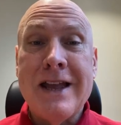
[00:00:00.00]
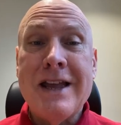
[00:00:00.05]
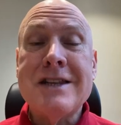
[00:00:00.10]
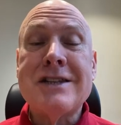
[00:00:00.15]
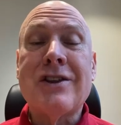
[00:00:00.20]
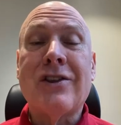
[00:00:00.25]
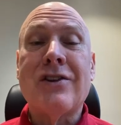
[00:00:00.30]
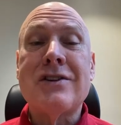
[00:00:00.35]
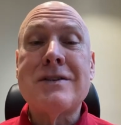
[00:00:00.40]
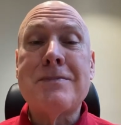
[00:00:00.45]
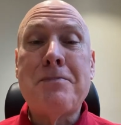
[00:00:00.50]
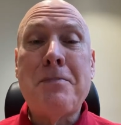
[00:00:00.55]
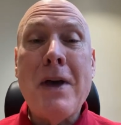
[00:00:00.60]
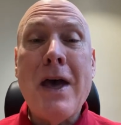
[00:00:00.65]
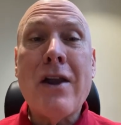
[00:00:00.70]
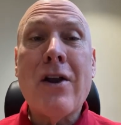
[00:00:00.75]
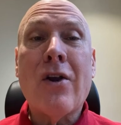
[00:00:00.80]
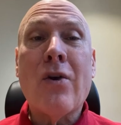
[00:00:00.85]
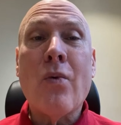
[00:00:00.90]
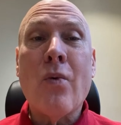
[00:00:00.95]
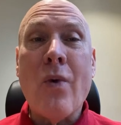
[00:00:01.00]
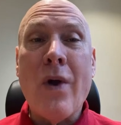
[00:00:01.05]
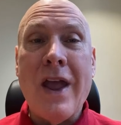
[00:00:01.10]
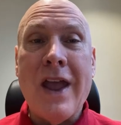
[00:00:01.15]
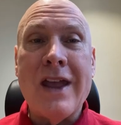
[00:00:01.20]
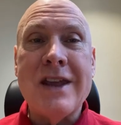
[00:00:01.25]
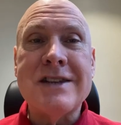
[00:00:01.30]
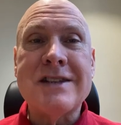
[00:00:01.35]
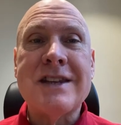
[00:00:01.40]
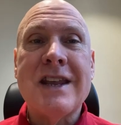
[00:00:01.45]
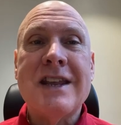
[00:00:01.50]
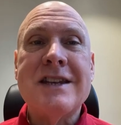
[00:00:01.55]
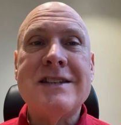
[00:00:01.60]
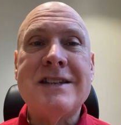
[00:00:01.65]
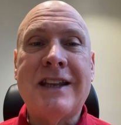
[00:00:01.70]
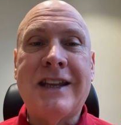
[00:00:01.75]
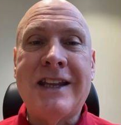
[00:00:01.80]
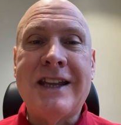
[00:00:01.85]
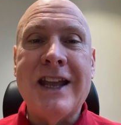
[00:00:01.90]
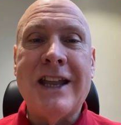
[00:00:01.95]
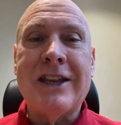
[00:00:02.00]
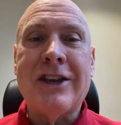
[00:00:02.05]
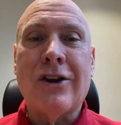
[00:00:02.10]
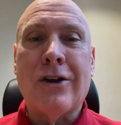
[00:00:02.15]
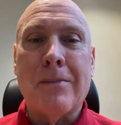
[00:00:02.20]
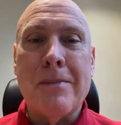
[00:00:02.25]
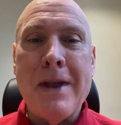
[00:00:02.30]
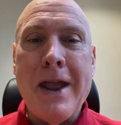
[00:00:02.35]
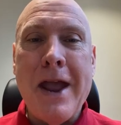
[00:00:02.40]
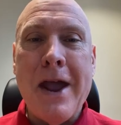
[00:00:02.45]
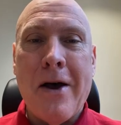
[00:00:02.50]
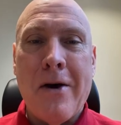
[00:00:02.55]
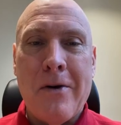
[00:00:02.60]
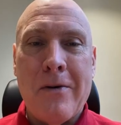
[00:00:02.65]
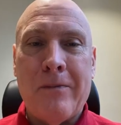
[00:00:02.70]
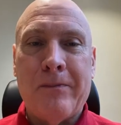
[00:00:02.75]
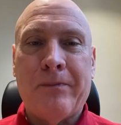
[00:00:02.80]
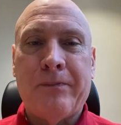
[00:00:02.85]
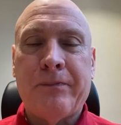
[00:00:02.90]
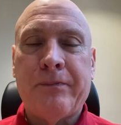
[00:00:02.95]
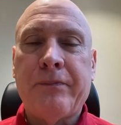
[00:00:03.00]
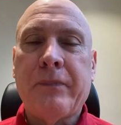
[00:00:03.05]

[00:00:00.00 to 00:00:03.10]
So there's better ways to get your mail.